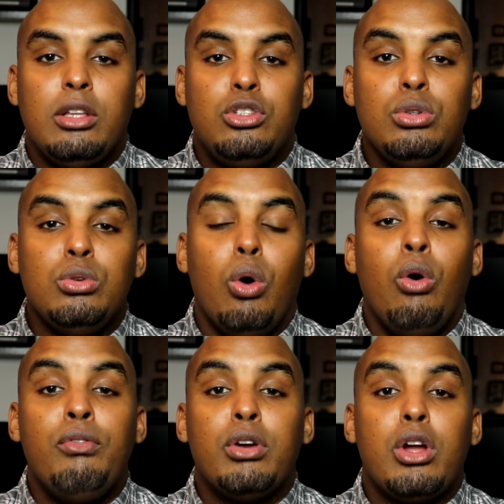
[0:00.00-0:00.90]
to
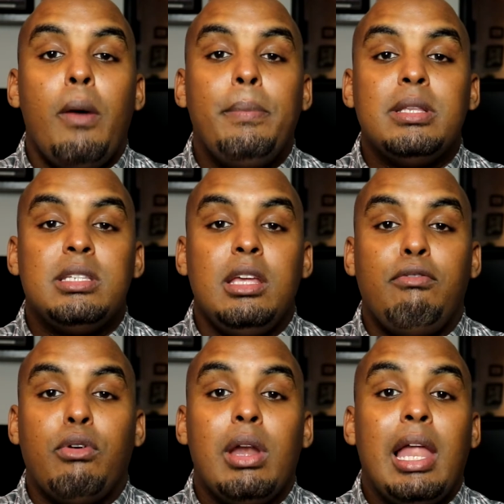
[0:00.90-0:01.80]
overcompensate
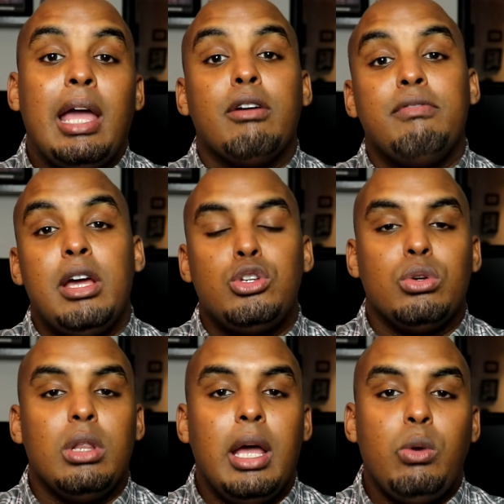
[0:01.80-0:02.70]
for a lack of
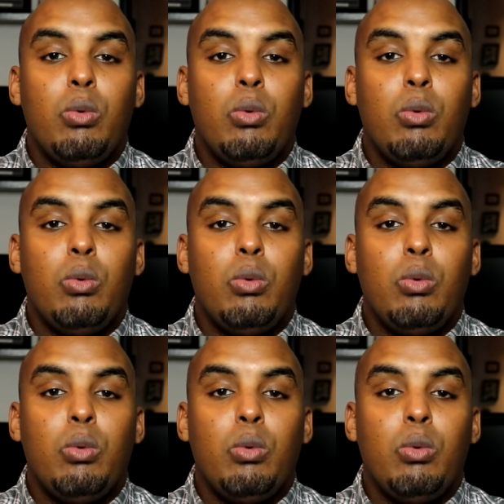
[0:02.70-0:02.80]
natural light,